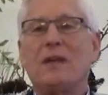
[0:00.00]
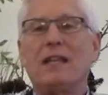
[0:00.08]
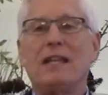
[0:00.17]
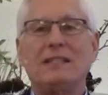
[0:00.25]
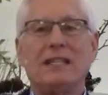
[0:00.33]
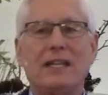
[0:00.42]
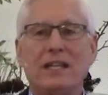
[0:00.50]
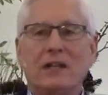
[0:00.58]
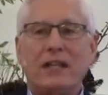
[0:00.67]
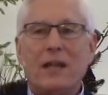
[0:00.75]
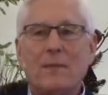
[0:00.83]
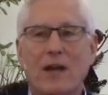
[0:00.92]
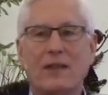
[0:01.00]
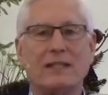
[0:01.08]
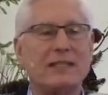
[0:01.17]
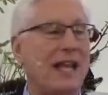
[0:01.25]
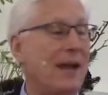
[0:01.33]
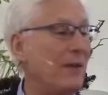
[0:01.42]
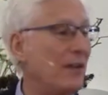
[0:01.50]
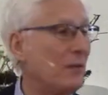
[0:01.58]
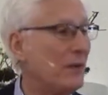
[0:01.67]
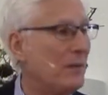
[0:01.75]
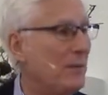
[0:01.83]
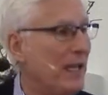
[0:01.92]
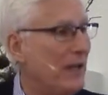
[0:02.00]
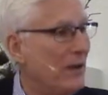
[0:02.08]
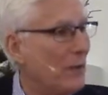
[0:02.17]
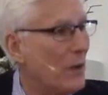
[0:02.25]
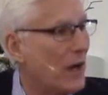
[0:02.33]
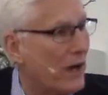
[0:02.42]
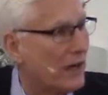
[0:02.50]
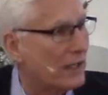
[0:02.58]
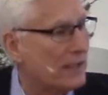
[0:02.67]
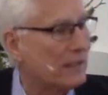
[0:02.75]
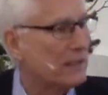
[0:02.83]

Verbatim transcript: me that to heal him on the Sabbath would be work.